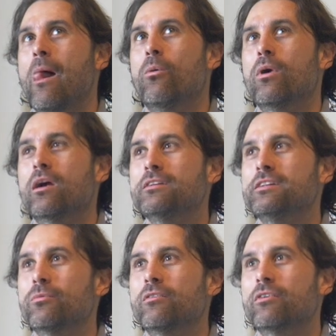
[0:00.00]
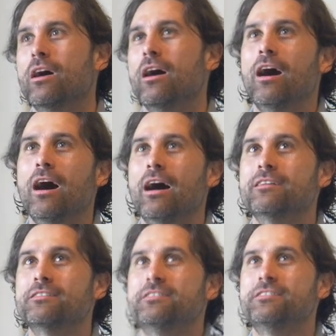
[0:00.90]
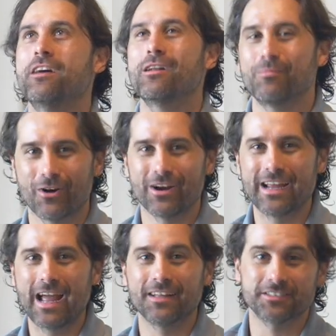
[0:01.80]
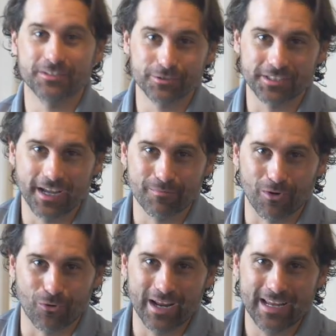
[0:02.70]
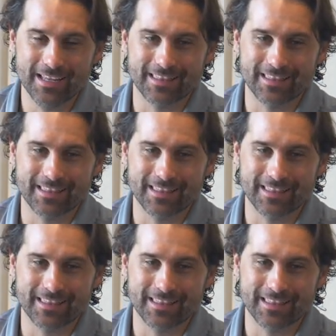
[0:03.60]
where is it? We've got Sudbury and Sault Ste. Marie.